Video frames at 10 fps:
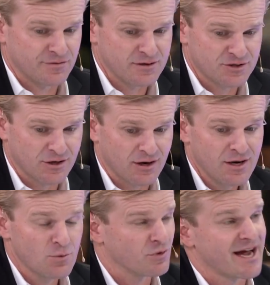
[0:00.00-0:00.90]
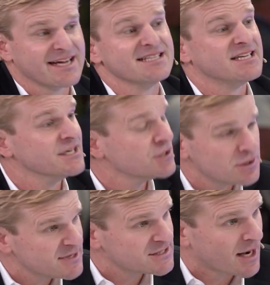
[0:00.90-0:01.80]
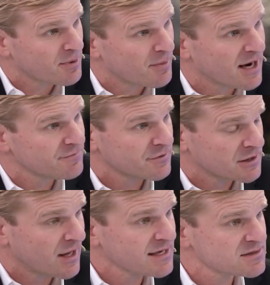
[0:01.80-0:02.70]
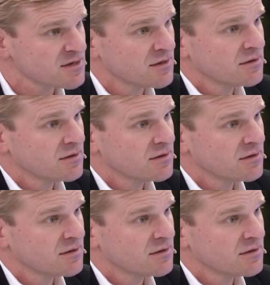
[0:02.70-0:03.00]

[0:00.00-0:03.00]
the future, will that continue to be top of mind for your clients?